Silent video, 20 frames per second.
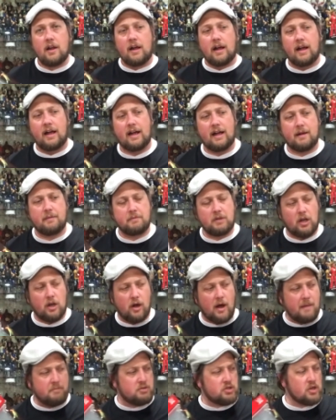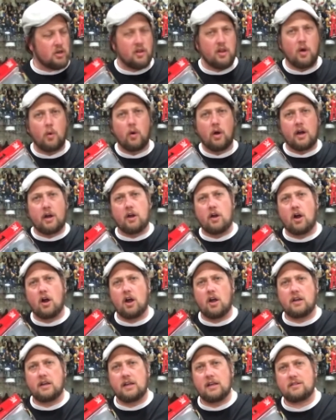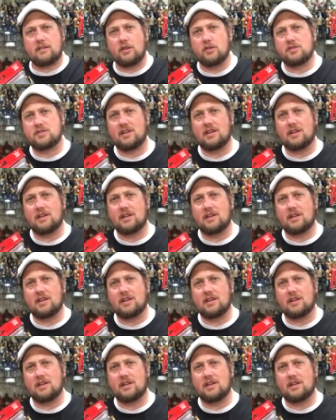You know, I'm sure they're working hard to get those